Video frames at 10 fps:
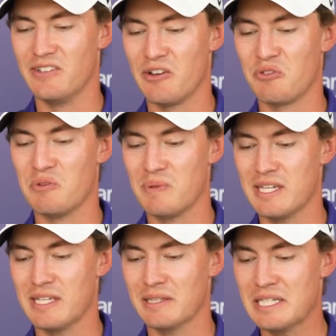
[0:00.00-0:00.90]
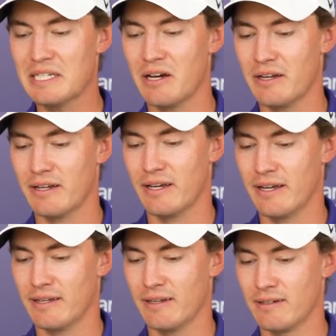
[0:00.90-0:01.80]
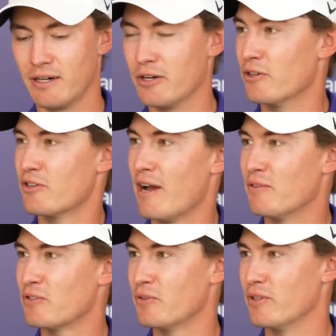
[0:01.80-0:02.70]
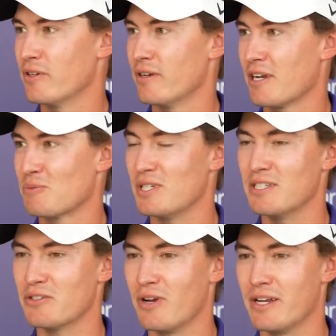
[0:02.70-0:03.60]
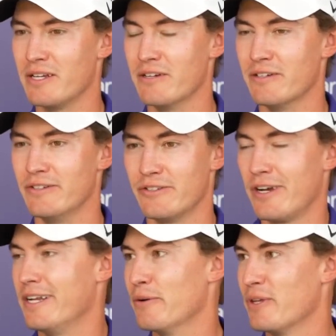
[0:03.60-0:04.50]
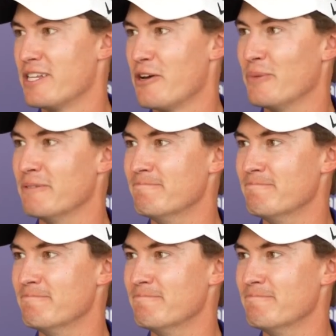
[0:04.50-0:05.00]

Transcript: definitely be leaning on uh, Hunter and Travis for their expertise around here and just try and hit it where they tell me.